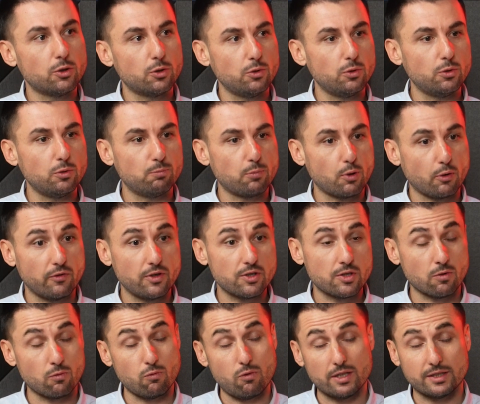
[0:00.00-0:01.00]
to
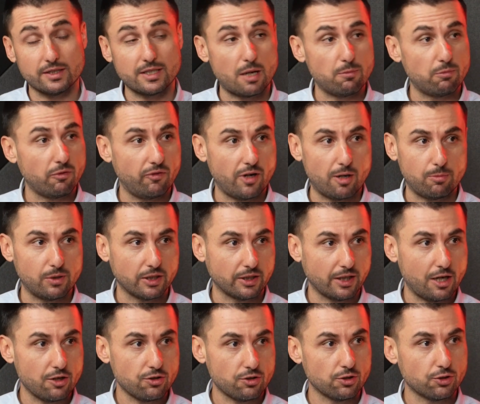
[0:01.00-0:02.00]
provision what type of
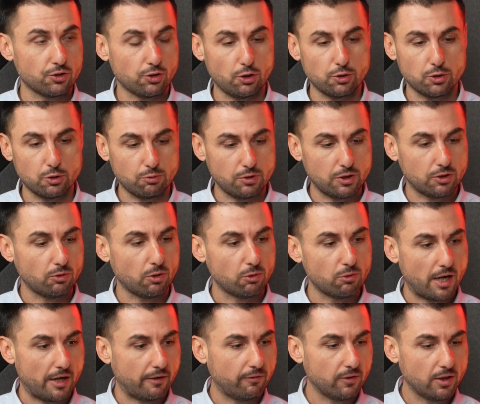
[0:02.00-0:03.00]
application. So you need to
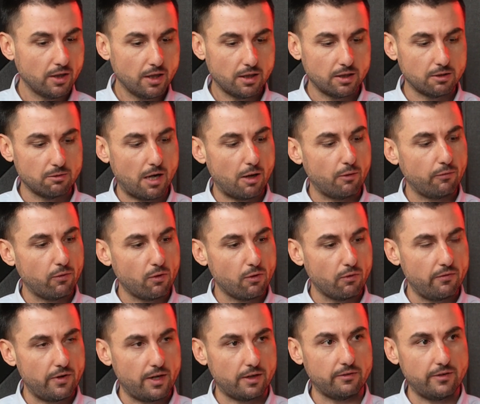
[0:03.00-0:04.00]
allow
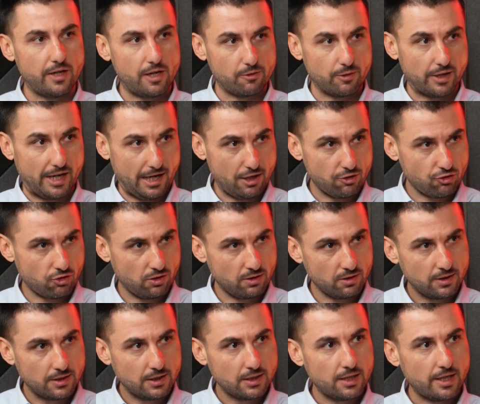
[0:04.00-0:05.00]
for
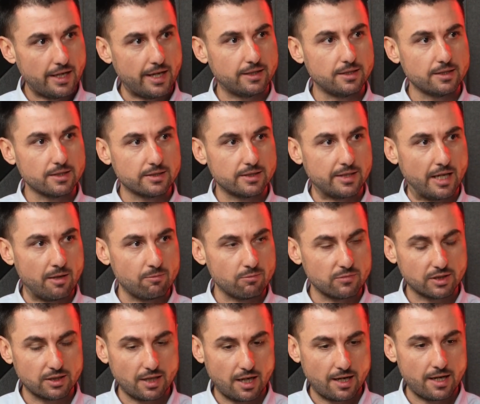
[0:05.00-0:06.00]
variation, at the
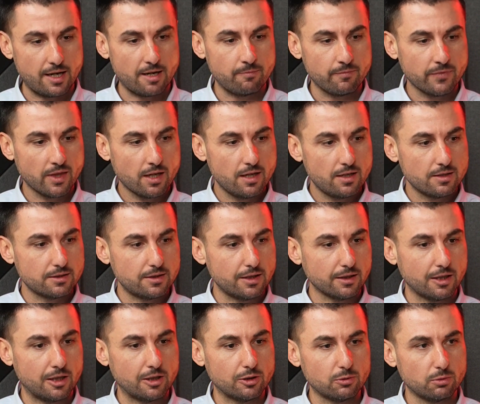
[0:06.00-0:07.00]
same time
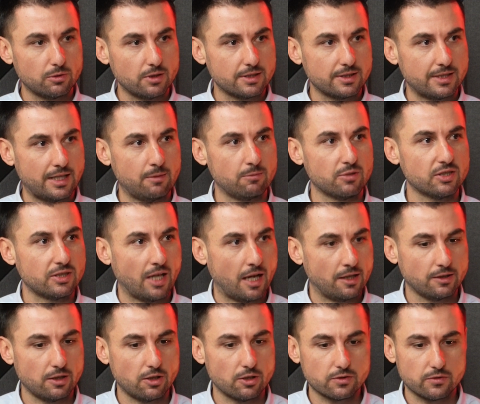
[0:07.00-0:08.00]
sticking to the same
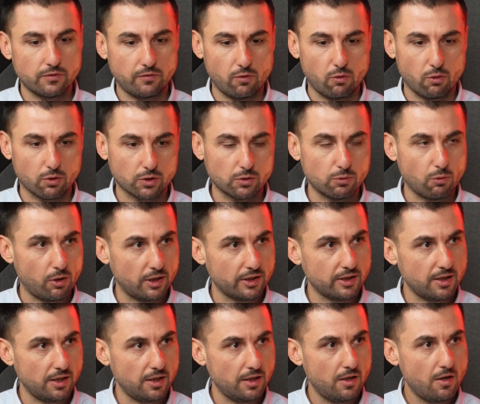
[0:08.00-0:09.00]
standards for
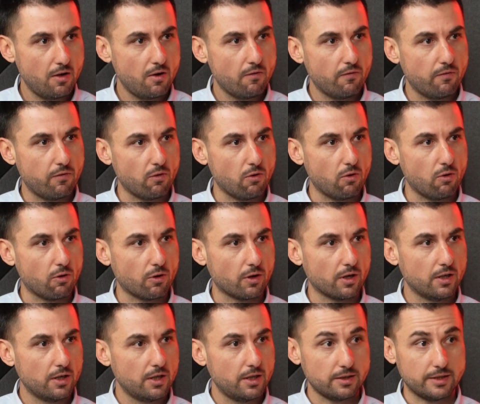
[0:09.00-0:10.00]
quality,
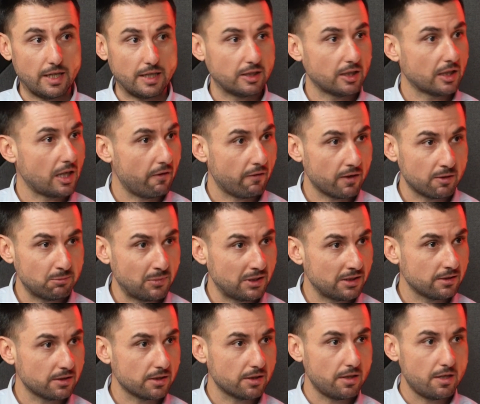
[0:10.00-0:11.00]
for data
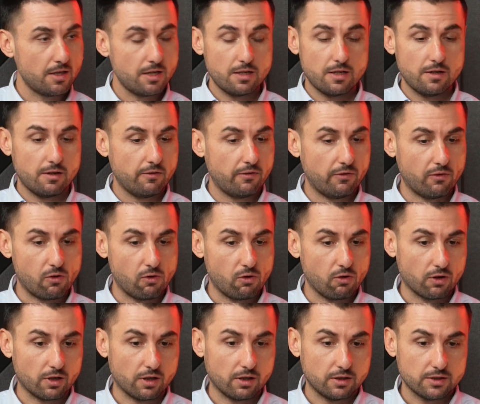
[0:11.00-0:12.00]
governance,
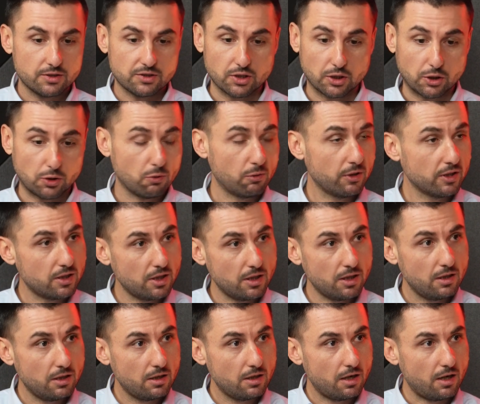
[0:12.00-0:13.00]
for
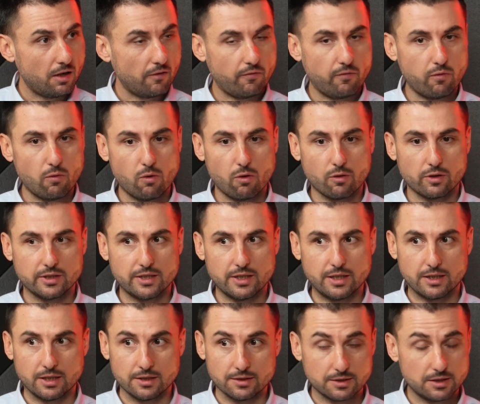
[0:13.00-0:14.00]
security, for
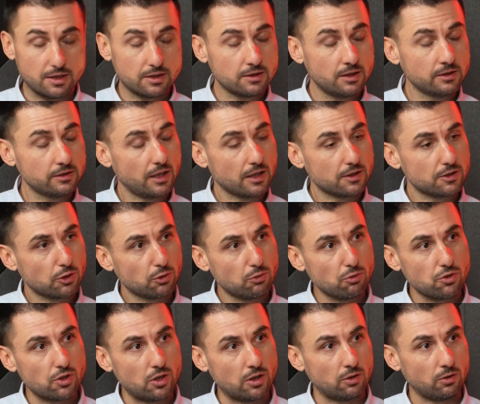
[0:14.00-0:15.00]
the consistent
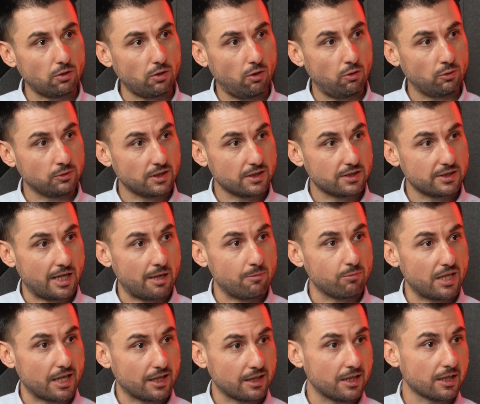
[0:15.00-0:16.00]
execution on the
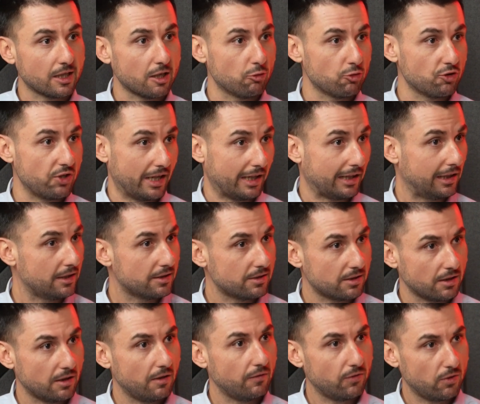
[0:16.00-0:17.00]
same technical
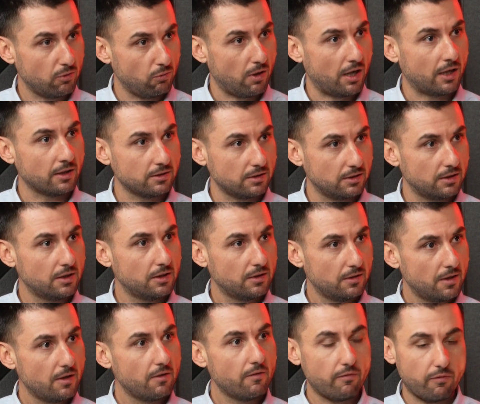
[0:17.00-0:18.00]
checklists, if you want,
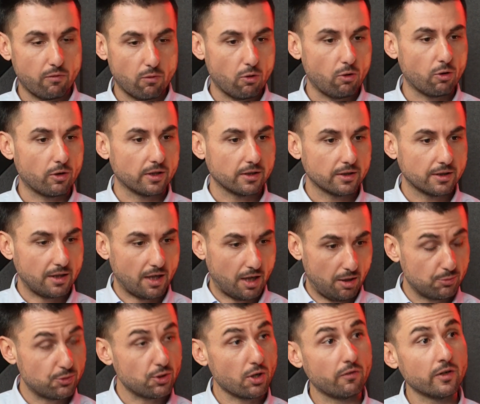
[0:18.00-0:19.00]
for
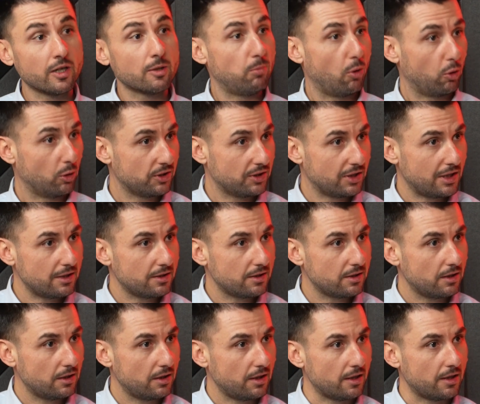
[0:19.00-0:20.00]
observing
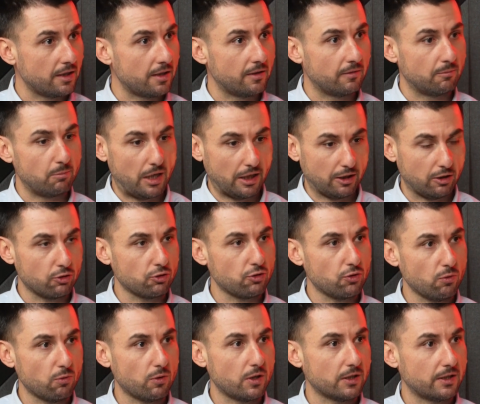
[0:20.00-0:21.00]
policies and making
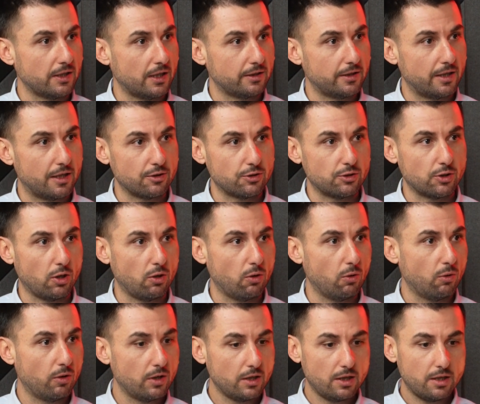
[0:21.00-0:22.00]
sure that there is
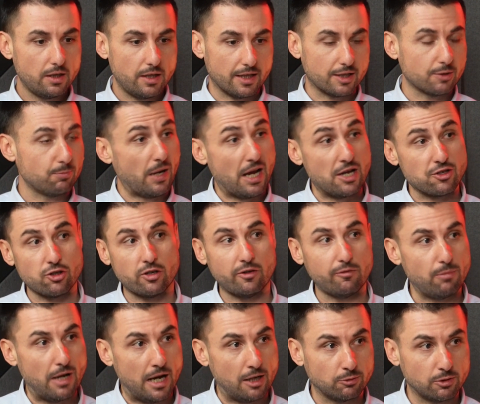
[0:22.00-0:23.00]
no expansion
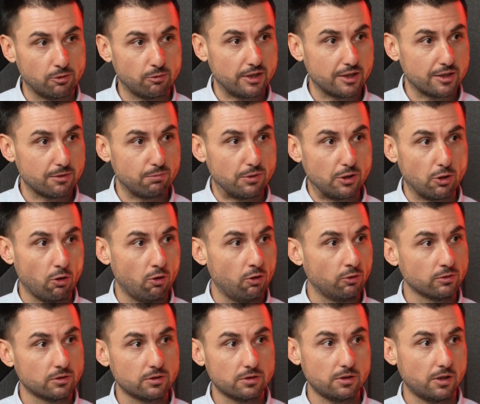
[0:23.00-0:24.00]
of boundaries
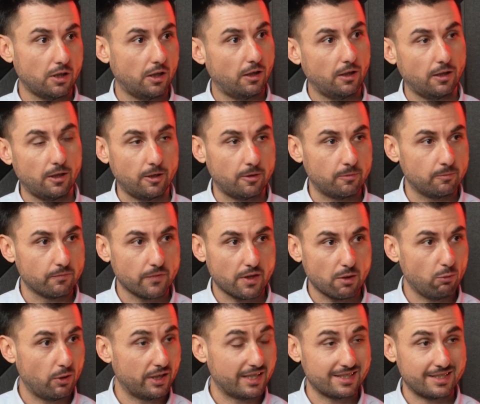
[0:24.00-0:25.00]
beyond
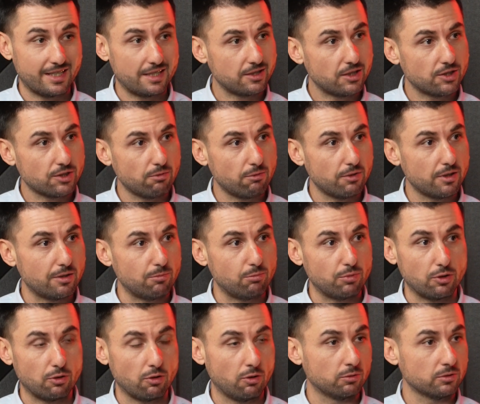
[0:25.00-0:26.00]
what is necessary,
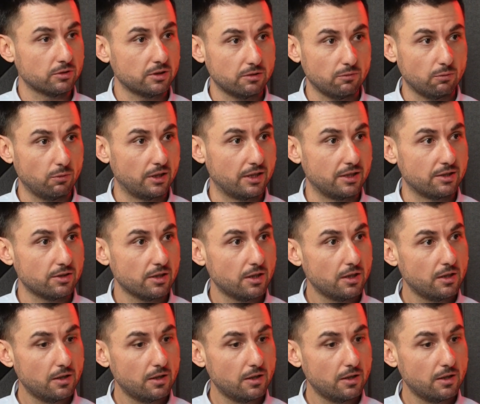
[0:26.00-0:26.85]
beyond what is